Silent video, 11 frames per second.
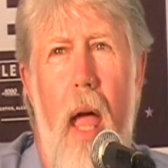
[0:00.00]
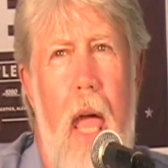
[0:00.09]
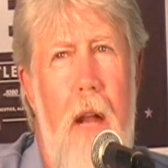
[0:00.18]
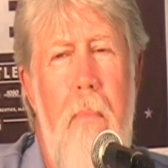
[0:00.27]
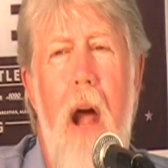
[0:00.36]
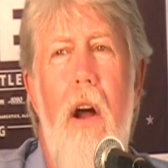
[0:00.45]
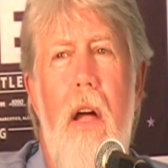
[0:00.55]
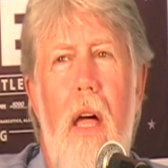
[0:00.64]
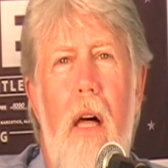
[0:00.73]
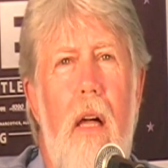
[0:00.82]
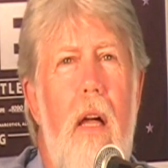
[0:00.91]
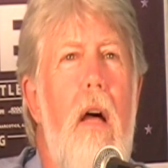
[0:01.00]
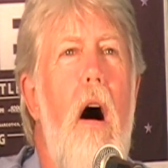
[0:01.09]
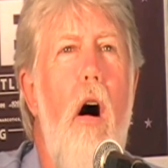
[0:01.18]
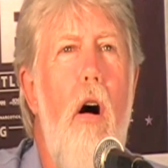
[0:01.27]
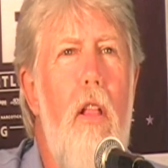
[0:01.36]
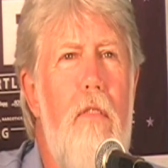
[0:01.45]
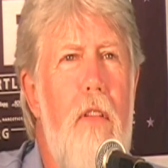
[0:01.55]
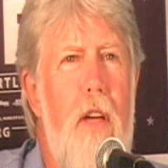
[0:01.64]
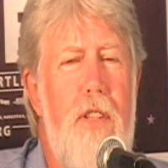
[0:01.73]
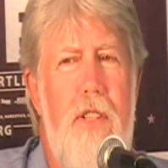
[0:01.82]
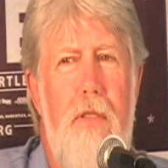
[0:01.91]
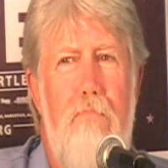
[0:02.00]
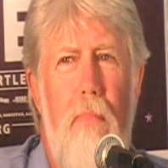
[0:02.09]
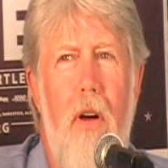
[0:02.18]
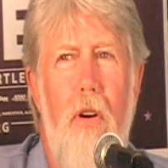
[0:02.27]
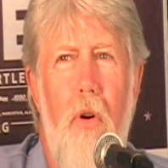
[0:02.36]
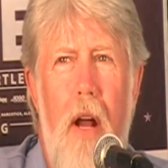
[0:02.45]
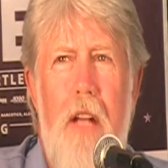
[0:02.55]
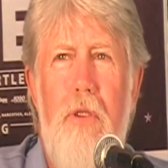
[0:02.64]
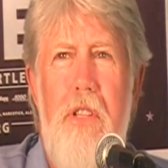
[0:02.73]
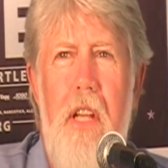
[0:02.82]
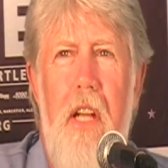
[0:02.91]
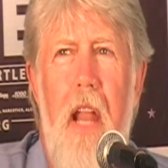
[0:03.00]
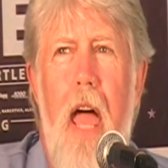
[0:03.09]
In America, all of us who are interested in